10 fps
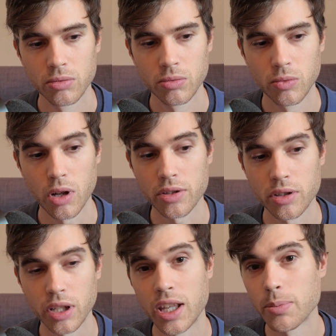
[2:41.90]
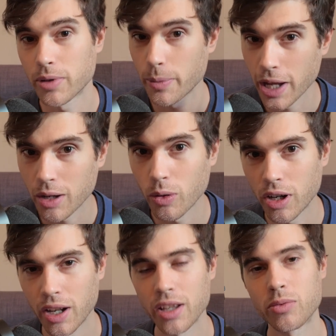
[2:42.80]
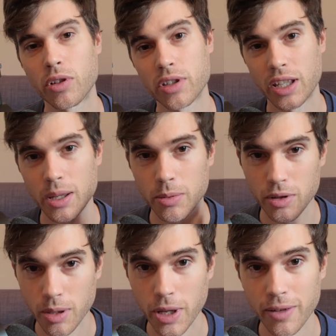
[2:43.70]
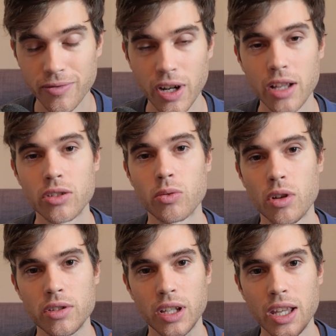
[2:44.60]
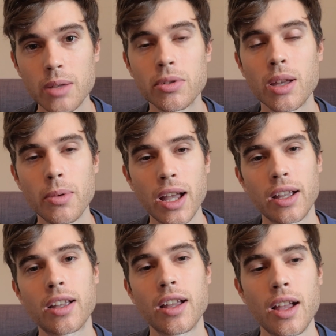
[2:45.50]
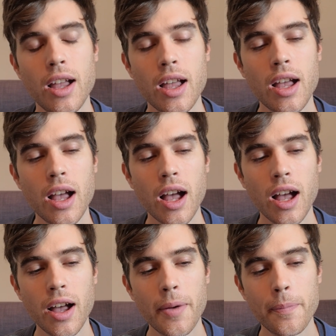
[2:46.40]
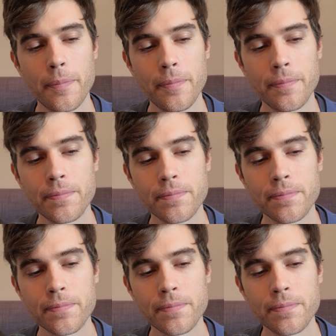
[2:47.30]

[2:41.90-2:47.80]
wants to keep Quebec what it is, wants to keep Quebec French, wants to keep Quebec, like